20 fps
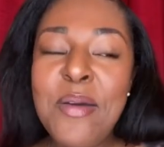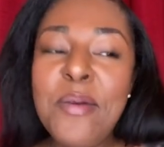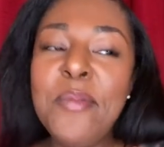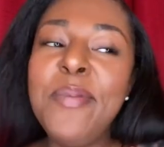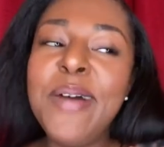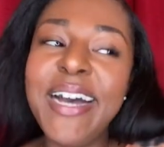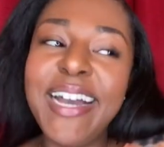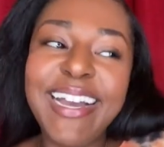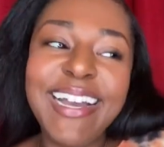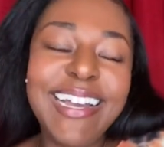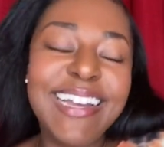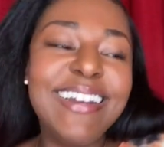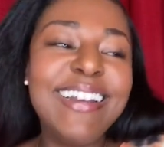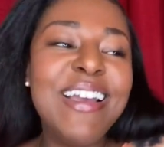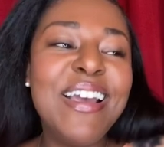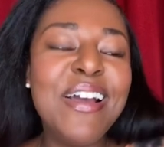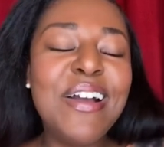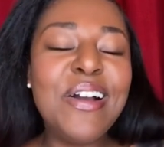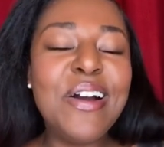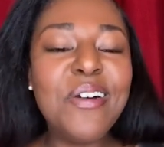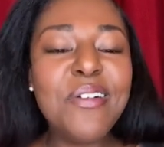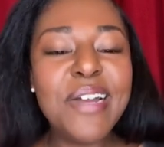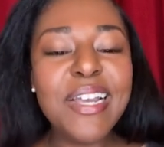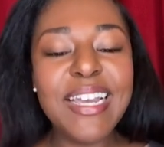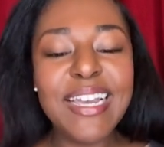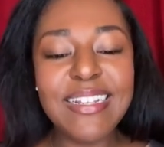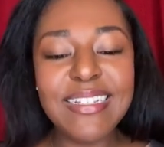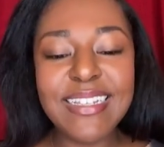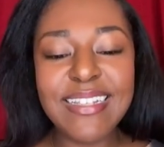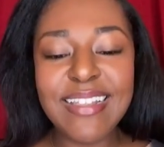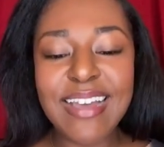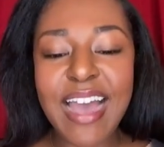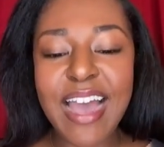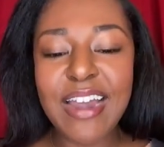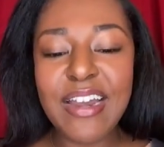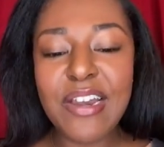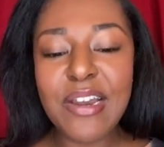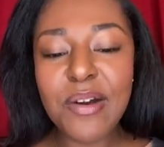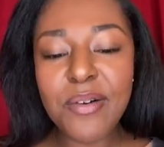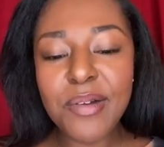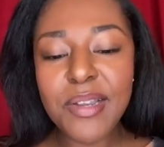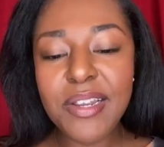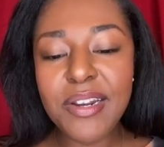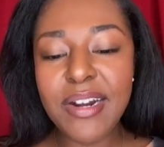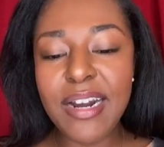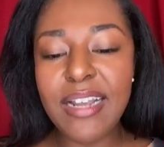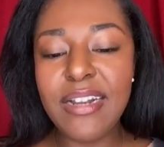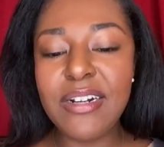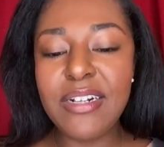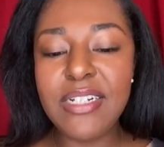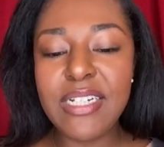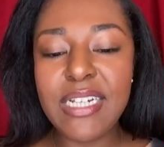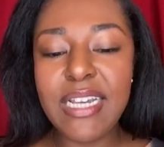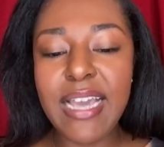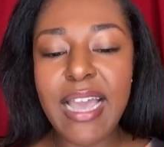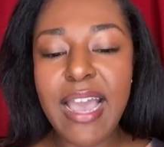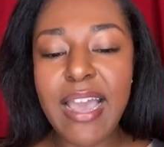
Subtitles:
But going into that, knowing your energy